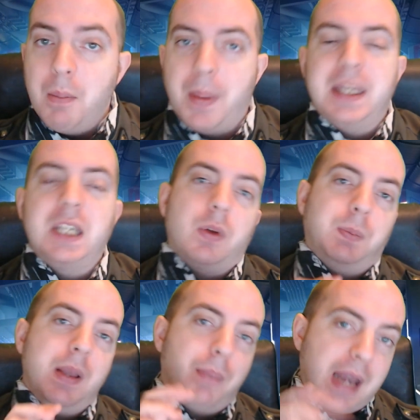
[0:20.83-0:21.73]
but this is what's
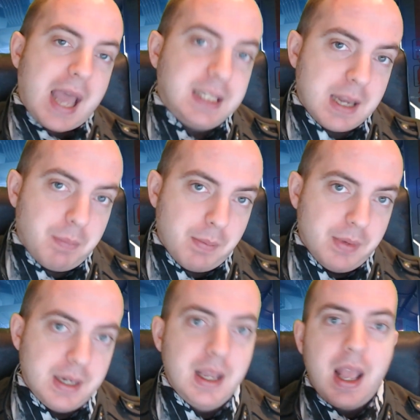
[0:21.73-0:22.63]
being planned to
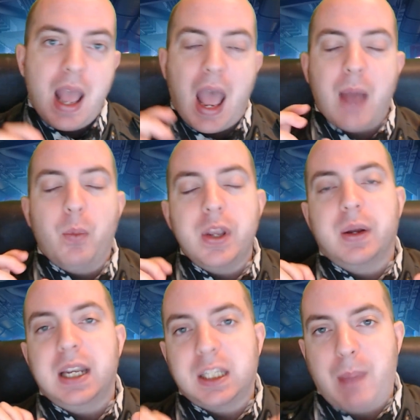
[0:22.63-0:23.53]
implement and what you
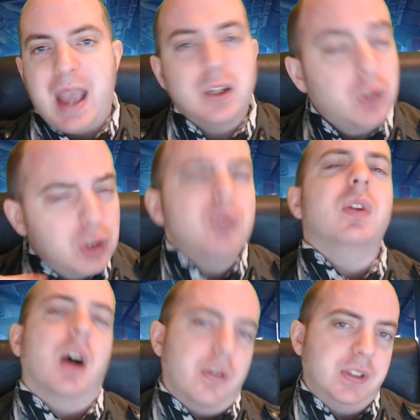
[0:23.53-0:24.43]
can expect soon
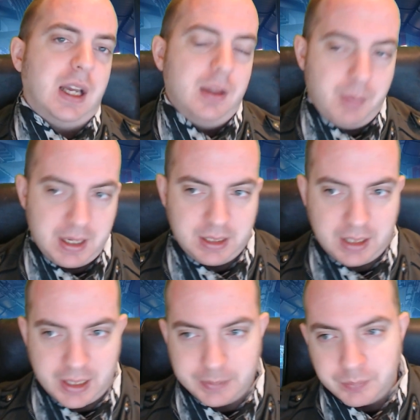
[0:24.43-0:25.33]
after,
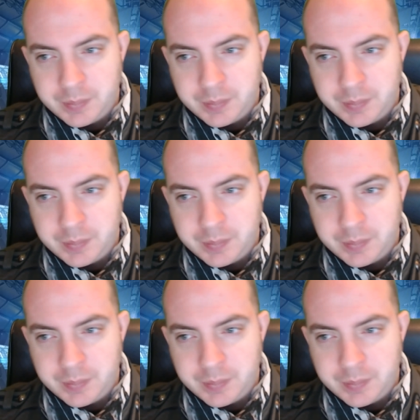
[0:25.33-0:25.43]
basically.